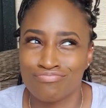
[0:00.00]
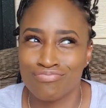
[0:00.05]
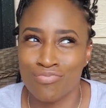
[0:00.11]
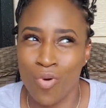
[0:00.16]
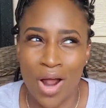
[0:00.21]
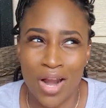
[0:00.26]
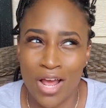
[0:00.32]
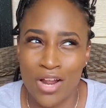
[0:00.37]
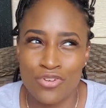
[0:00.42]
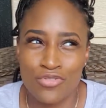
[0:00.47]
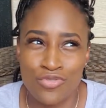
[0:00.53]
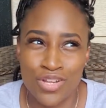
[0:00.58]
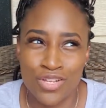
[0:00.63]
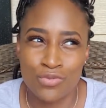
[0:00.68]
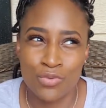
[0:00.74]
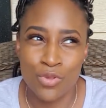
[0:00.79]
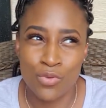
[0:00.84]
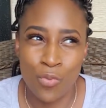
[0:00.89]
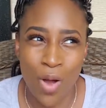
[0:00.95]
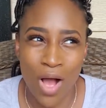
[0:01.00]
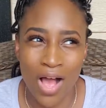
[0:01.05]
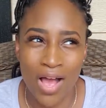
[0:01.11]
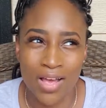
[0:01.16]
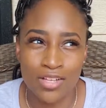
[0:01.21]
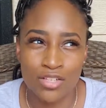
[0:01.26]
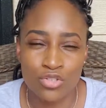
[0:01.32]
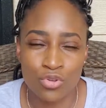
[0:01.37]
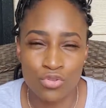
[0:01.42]
why not do this with
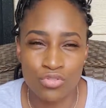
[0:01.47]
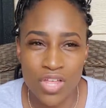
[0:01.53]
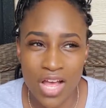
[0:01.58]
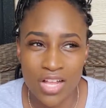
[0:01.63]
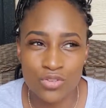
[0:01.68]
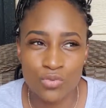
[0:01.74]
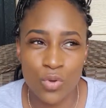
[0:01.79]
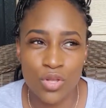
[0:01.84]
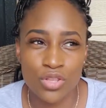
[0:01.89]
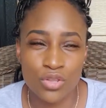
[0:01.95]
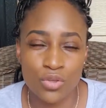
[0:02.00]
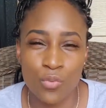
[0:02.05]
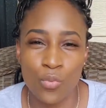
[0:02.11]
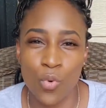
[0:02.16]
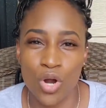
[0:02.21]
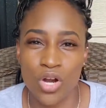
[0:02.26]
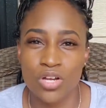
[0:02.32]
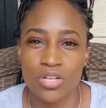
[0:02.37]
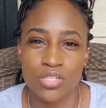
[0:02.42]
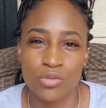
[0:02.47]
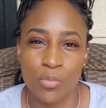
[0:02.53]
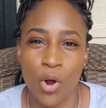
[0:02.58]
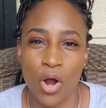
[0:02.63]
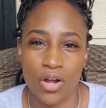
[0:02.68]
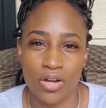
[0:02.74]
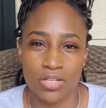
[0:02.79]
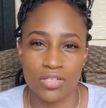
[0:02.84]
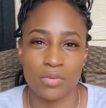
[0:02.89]
wine? So that's what the words
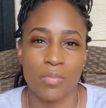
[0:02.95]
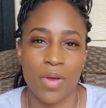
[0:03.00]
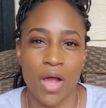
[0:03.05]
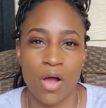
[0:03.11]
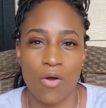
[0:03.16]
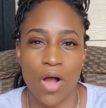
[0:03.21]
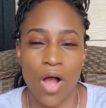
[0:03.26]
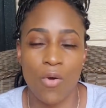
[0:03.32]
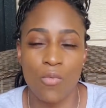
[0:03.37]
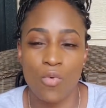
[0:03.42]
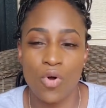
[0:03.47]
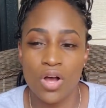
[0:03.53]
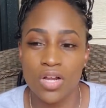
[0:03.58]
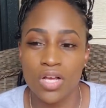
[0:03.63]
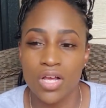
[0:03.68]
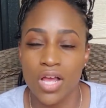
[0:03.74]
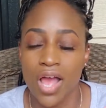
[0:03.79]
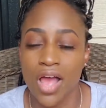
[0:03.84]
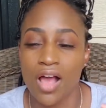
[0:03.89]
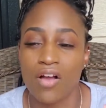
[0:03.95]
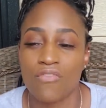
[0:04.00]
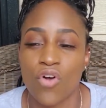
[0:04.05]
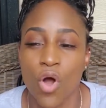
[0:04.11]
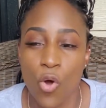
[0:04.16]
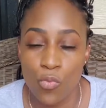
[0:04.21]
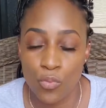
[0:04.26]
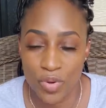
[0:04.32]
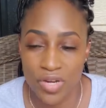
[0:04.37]
part is about. I want to have
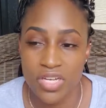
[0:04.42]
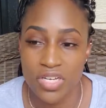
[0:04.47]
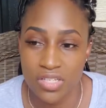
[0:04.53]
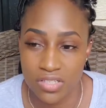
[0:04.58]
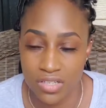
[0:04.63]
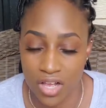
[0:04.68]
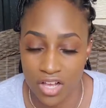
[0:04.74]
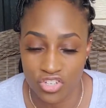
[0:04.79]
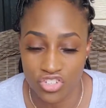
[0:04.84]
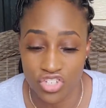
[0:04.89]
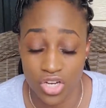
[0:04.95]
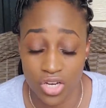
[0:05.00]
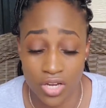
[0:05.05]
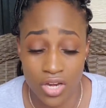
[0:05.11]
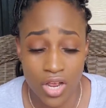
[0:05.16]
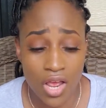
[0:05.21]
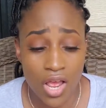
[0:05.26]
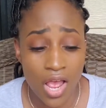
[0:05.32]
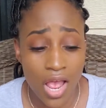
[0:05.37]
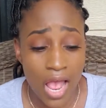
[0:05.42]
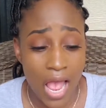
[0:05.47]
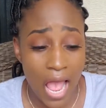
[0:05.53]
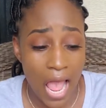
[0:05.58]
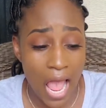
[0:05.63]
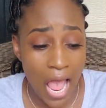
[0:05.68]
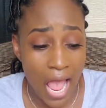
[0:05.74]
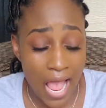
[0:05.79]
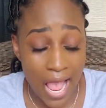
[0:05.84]
open discussion.
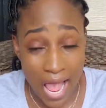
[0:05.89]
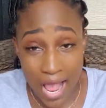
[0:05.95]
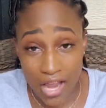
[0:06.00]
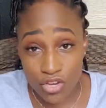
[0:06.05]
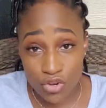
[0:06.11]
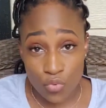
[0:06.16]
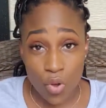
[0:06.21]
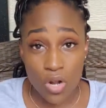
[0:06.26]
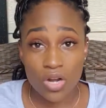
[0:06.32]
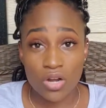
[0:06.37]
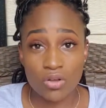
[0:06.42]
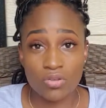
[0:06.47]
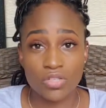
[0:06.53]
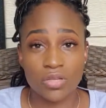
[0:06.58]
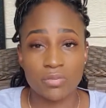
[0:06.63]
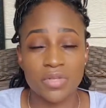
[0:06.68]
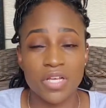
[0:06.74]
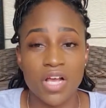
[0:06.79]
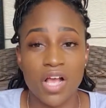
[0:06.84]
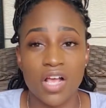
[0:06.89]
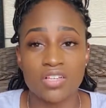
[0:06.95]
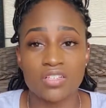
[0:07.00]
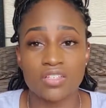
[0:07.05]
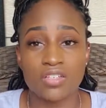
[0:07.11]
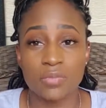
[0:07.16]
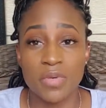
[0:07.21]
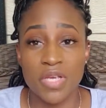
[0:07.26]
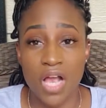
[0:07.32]
And you want to know something, guys?
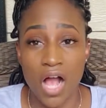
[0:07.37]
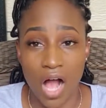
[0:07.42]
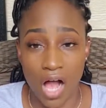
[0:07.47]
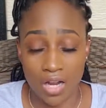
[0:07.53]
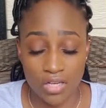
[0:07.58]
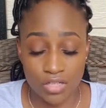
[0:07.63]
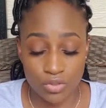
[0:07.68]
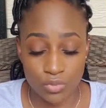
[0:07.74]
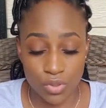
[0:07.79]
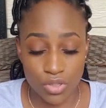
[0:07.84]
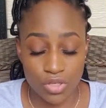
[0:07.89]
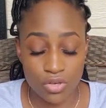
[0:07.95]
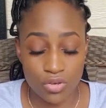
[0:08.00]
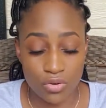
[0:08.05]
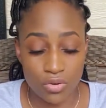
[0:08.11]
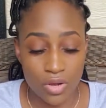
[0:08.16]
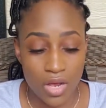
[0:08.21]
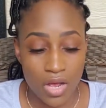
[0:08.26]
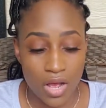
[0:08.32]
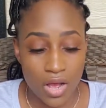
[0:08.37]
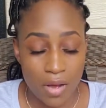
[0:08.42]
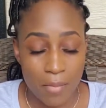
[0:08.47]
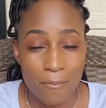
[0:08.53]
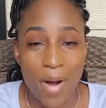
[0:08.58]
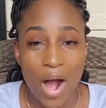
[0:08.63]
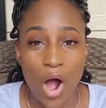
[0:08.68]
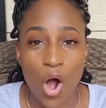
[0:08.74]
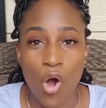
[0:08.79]
To be honest with you,
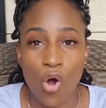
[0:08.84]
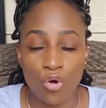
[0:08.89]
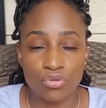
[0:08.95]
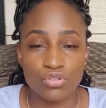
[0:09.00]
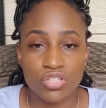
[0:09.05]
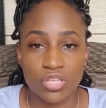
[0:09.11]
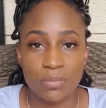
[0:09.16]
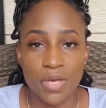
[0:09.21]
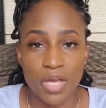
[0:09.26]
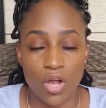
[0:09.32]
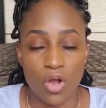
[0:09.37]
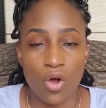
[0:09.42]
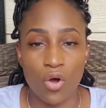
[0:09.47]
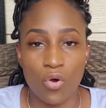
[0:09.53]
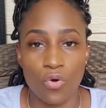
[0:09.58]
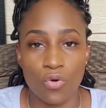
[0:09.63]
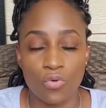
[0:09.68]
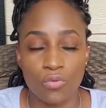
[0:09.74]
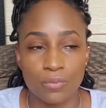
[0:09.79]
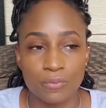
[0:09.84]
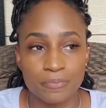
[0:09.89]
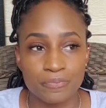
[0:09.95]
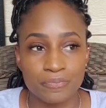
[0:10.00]
my ultimate goal